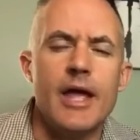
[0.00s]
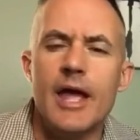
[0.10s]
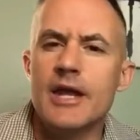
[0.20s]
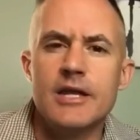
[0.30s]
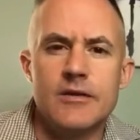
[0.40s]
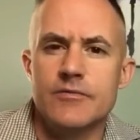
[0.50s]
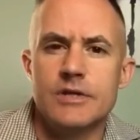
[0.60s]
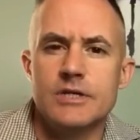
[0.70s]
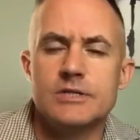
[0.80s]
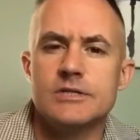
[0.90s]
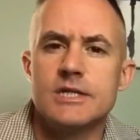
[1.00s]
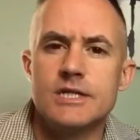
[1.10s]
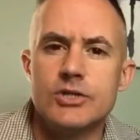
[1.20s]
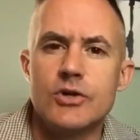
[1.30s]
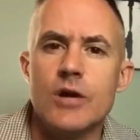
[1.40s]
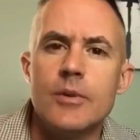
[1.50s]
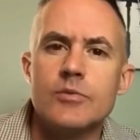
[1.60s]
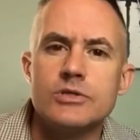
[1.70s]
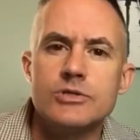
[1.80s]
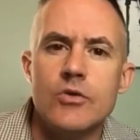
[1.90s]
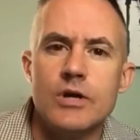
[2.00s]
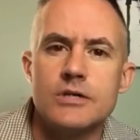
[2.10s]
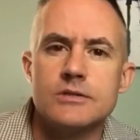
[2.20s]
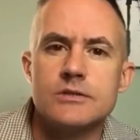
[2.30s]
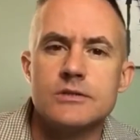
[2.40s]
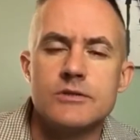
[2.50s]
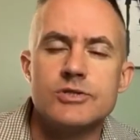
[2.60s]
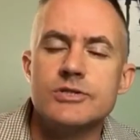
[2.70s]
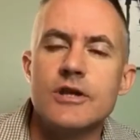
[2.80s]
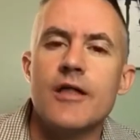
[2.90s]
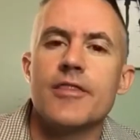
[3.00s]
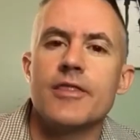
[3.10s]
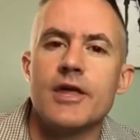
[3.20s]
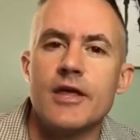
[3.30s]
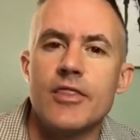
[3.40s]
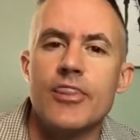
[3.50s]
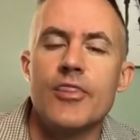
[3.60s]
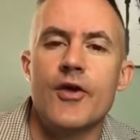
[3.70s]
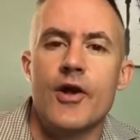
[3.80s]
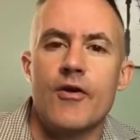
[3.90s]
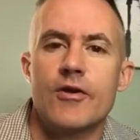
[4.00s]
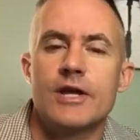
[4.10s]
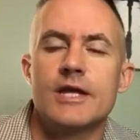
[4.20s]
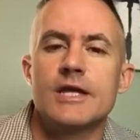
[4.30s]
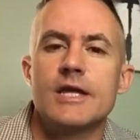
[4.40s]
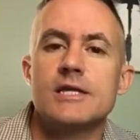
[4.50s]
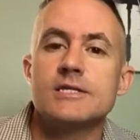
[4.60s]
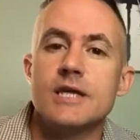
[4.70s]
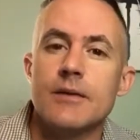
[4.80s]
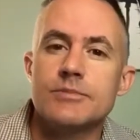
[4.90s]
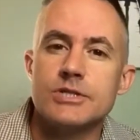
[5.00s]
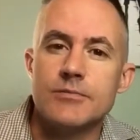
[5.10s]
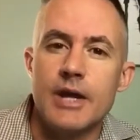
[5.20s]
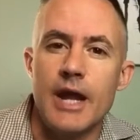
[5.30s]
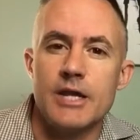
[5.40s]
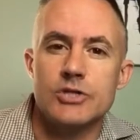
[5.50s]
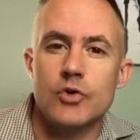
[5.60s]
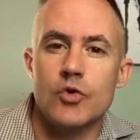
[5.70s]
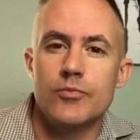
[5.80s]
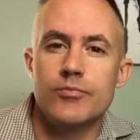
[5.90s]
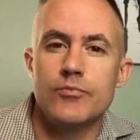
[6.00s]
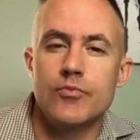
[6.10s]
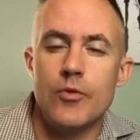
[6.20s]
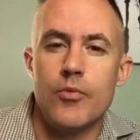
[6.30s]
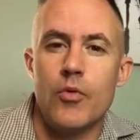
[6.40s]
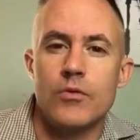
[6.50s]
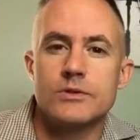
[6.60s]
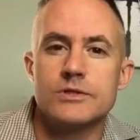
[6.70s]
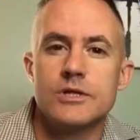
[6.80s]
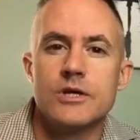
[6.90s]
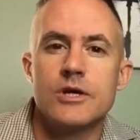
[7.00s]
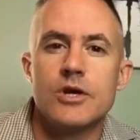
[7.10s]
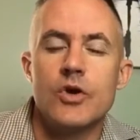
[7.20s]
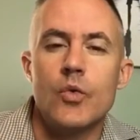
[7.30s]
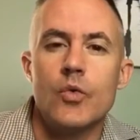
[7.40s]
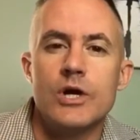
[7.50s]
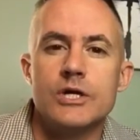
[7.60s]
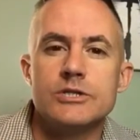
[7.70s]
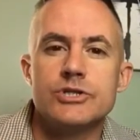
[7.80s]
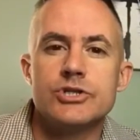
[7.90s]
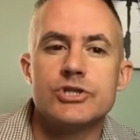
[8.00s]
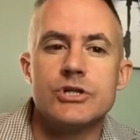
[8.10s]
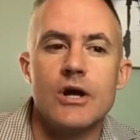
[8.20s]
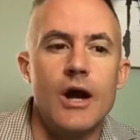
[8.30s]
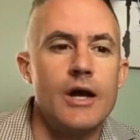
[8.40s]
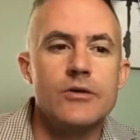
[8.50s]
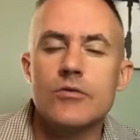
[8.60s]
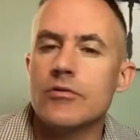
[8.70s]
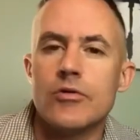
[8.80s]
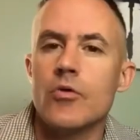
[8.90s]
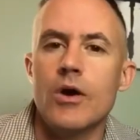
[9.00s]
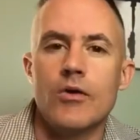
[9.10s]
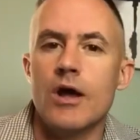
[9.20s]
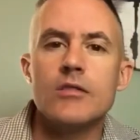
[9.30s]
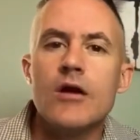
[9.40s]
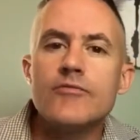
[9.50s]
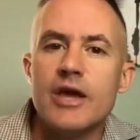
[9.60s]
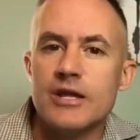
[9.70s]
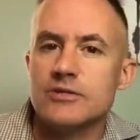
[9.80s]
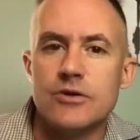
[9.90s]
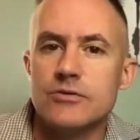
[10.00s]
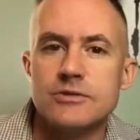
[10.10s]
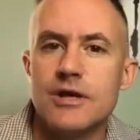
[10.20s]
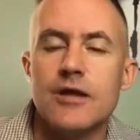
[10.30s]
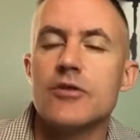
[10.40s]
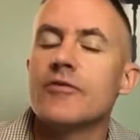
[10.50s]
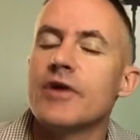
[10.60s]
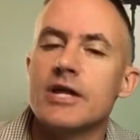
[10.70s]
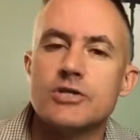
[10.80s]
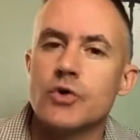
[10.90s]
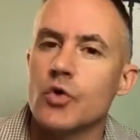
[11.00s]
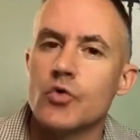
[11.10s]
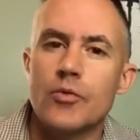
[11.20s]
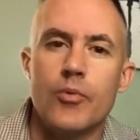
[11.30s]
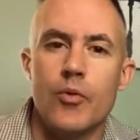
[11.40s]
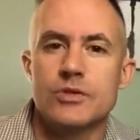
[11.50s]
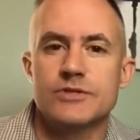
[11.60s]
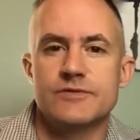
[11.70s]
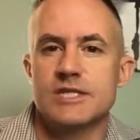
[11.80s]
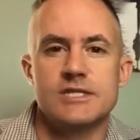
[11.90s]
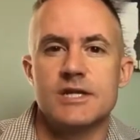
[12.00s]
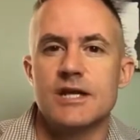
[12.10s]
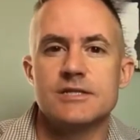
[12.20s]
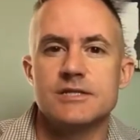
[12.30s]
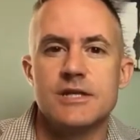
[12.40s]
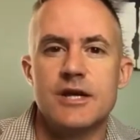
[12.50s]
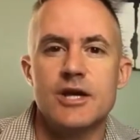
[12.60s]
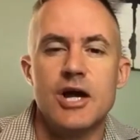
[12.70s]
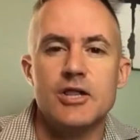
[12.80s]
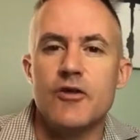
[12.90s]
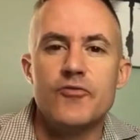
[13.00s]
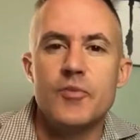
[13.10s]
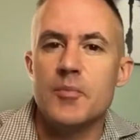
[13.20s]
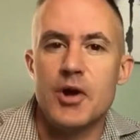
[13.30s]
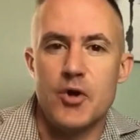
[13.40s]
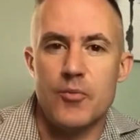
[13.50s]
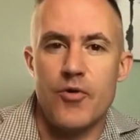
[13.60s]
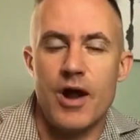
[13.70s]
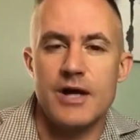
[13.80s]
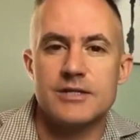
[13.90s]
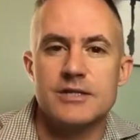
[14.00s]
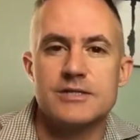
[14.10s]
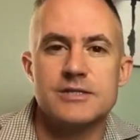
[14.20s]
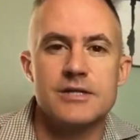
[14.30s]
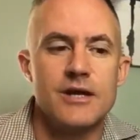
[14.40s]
any of this, you come up with donuts. There's nothing there except some anecdotal reports, which I don't throw out. I love anecdotes. I love anecdotal reports of success. I love them in my own practice.